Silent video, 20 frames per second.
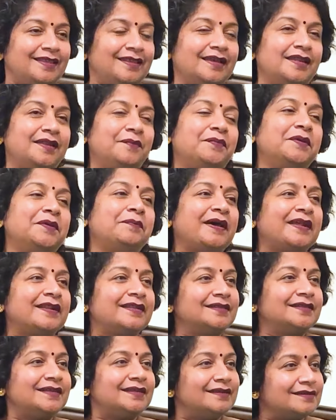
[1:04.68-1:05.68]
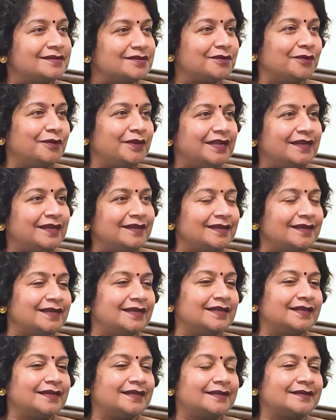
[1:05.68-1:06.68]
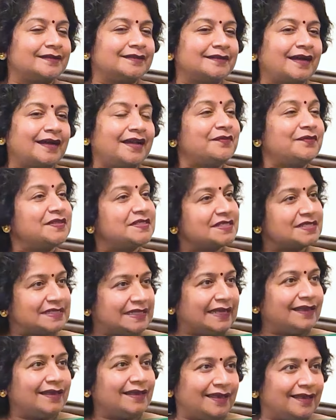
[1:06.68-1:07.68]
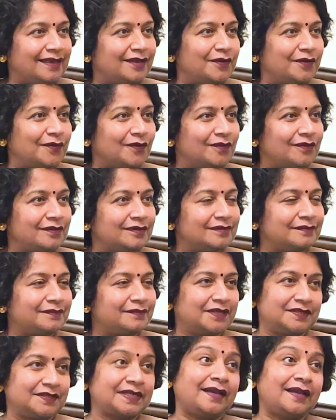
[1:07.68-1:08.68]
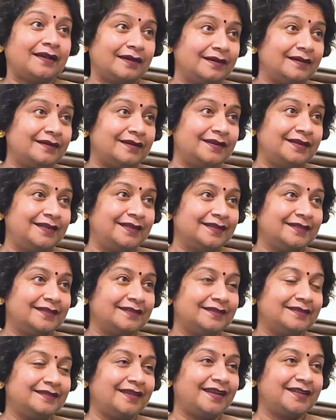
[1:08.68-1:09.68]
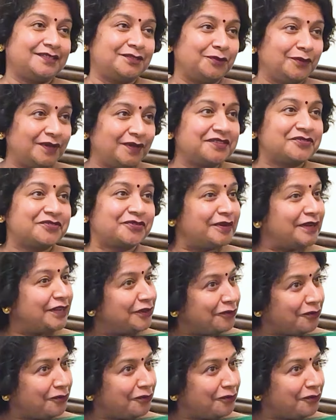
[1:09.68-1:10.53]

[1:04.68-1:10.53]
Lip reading: Yani pe paranja intro ile, I was just thinking, you know, because I heard that you literally